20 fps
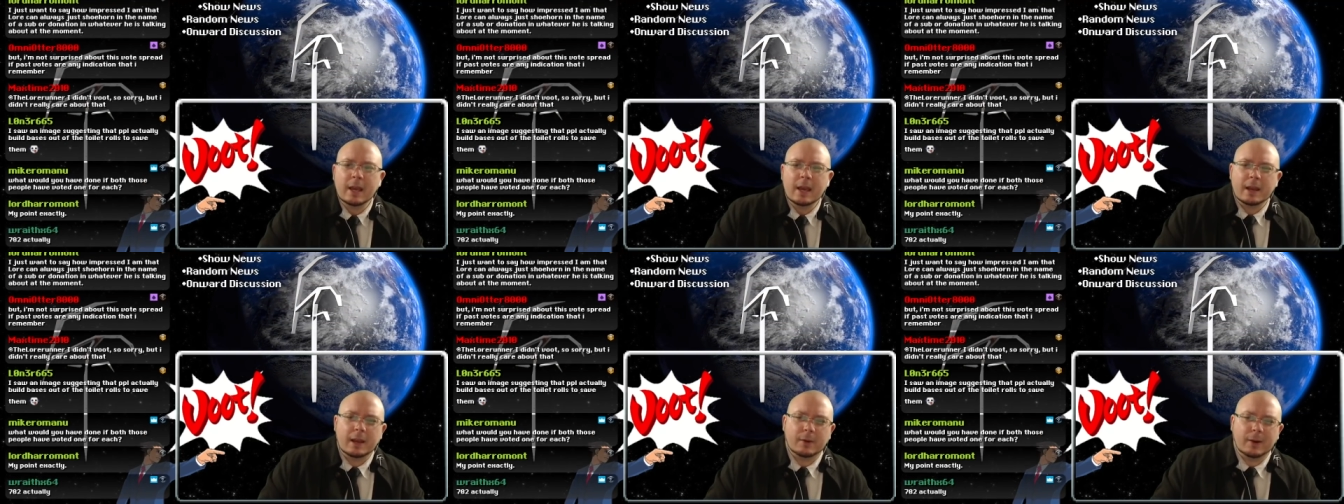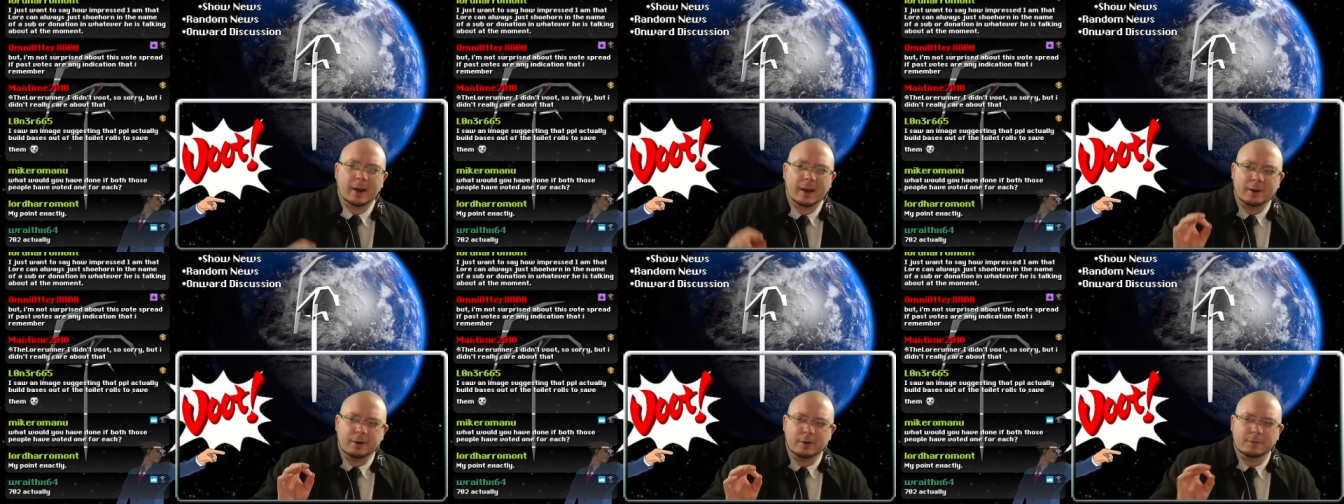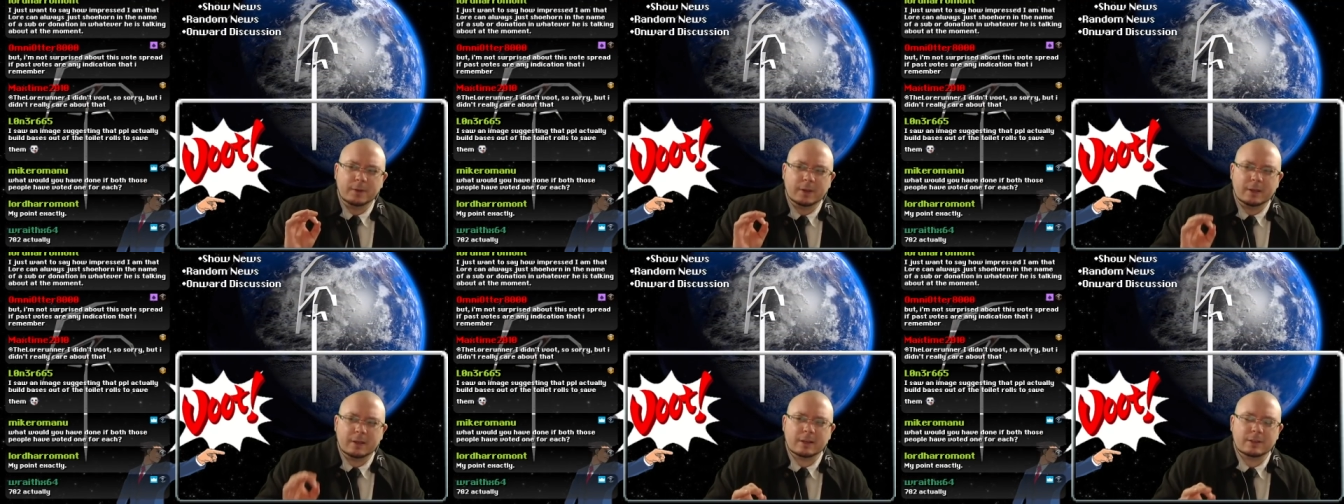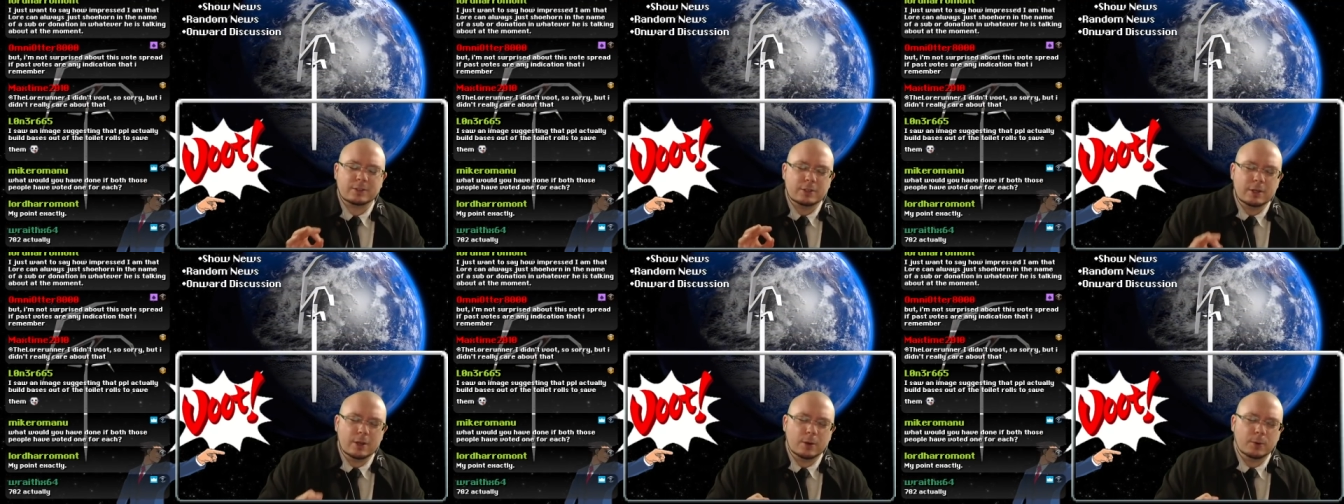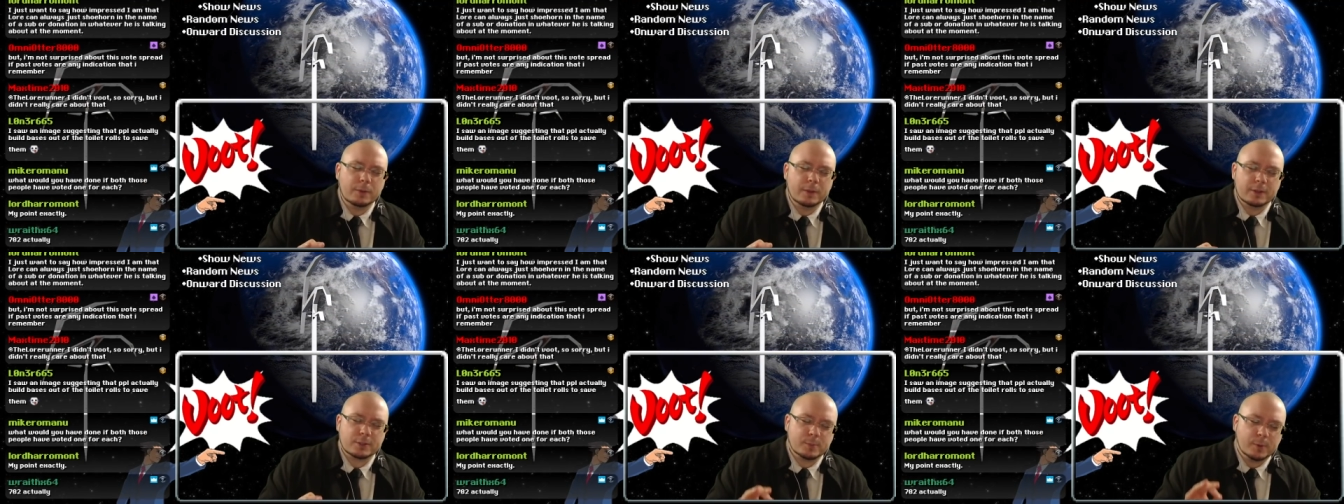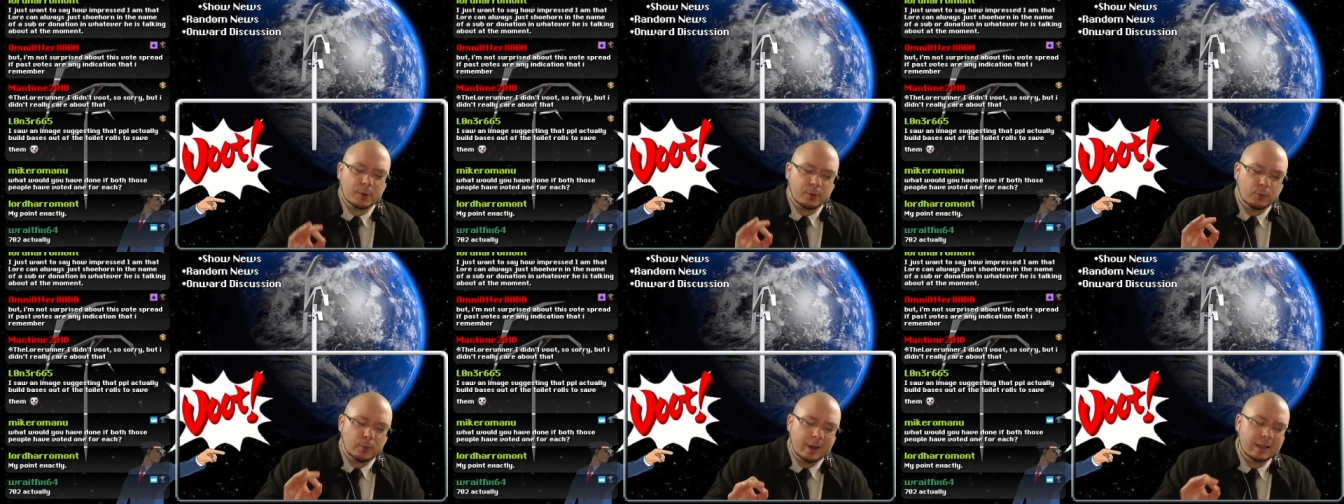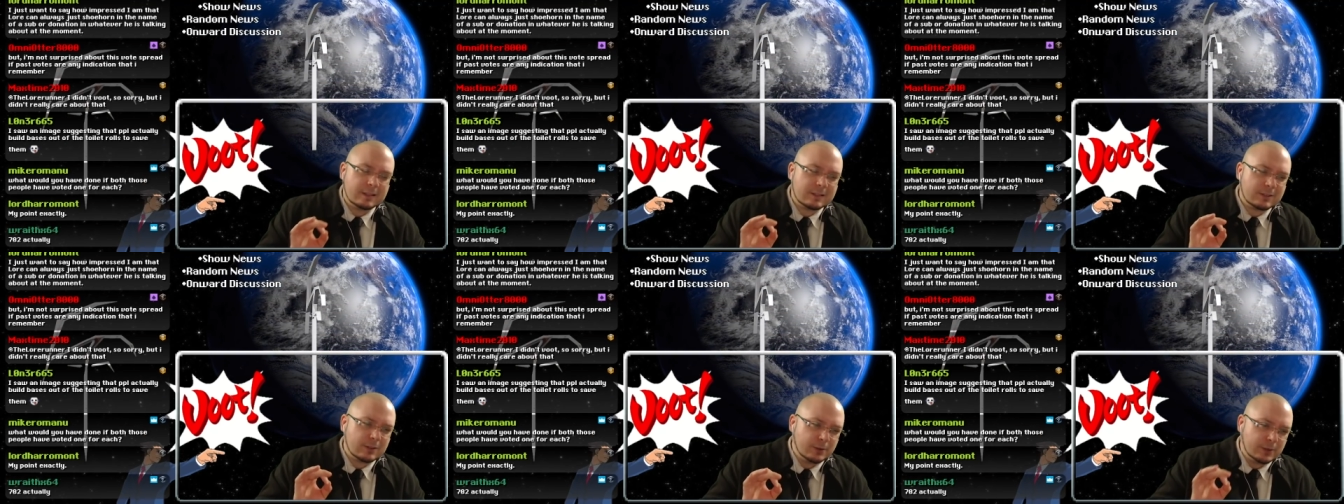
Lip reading: Now, I don't know if you guys know this, but Wraiths are